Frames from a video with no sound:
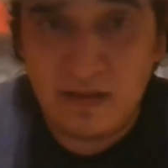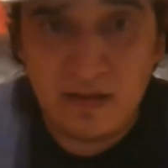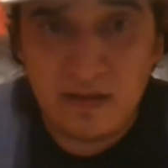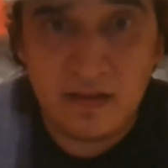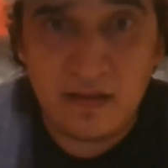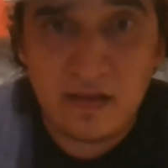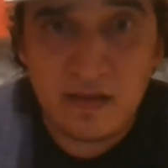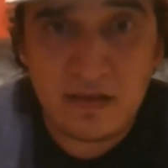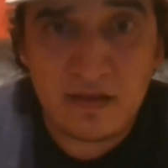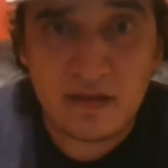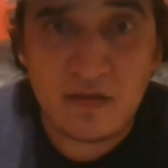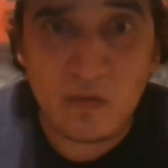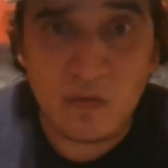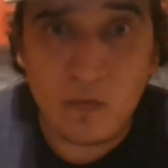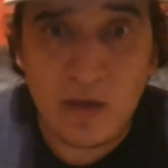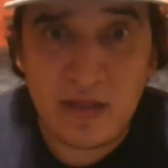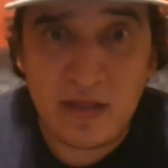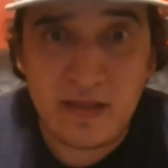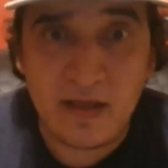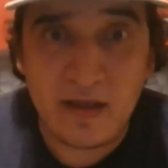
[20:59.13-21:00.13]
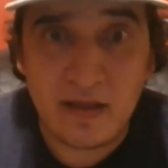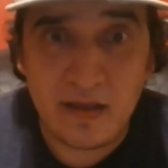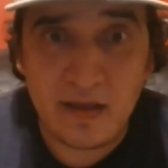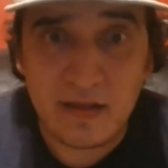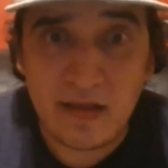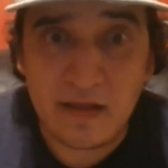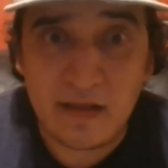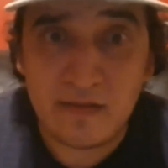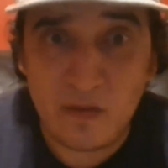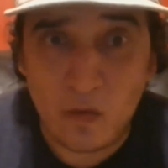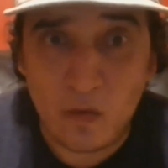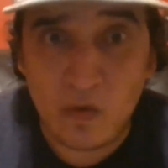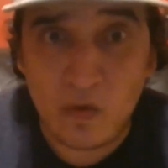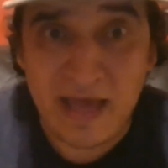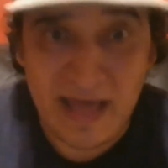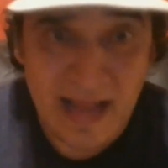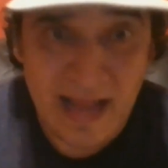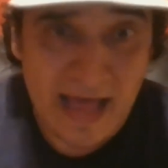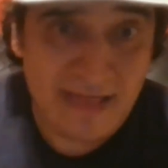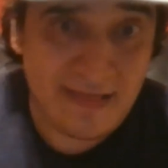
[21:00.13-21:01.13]
this is the way they don't
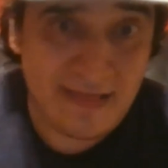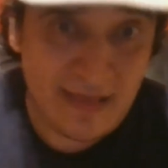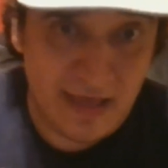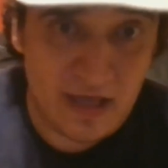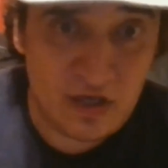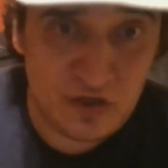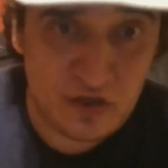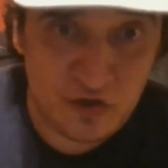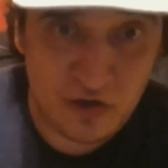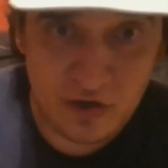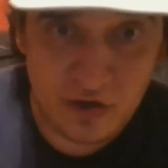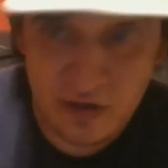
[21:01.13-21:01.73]
get as injured,